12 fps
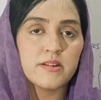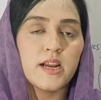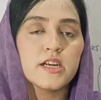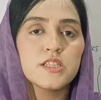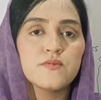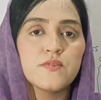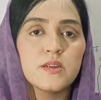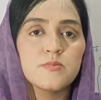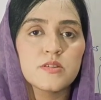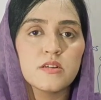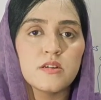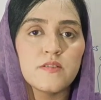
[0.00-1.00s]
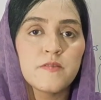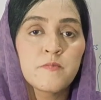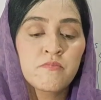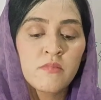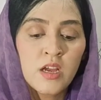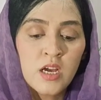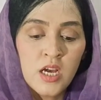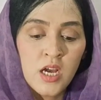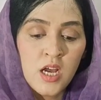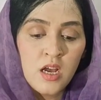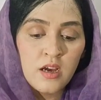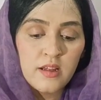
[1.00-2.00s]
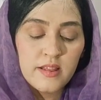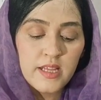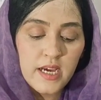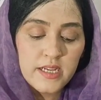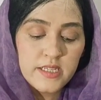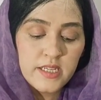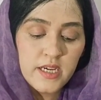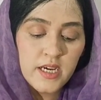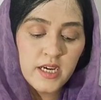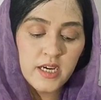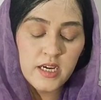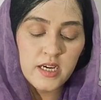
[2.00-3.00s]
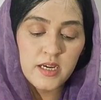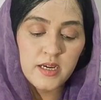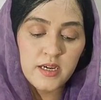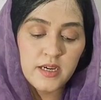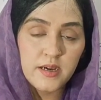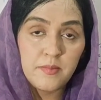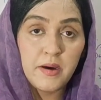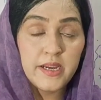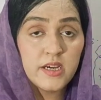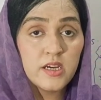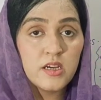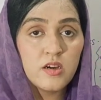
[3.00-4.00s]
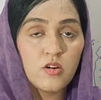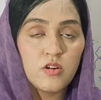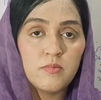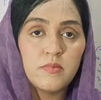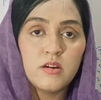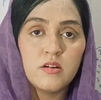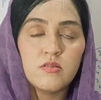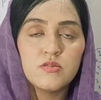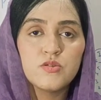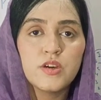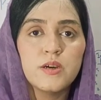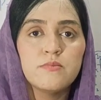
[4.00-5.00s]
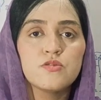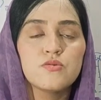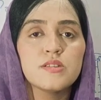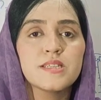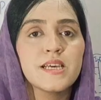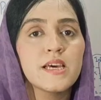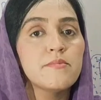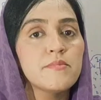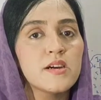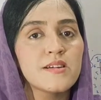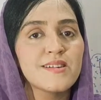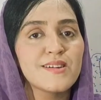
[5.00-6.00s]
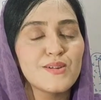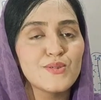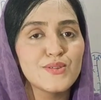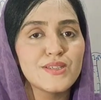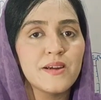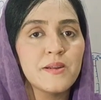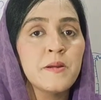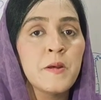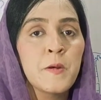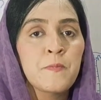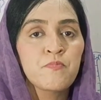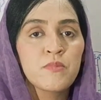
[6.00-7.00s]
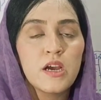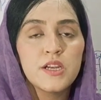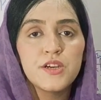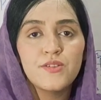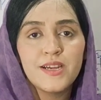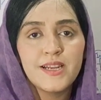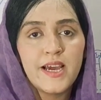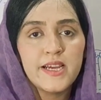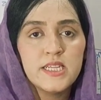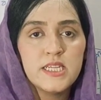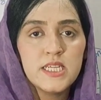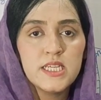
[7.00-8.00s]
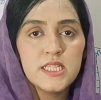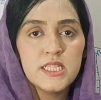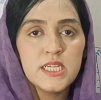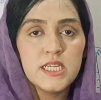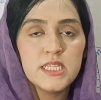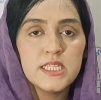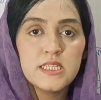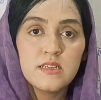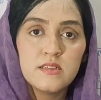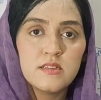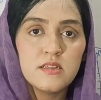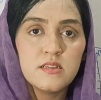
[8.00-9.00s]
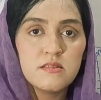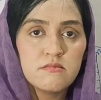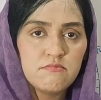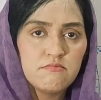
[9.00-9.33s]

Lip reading: That is Phillips curve. That American economy also came to the same conclusion during 1960s.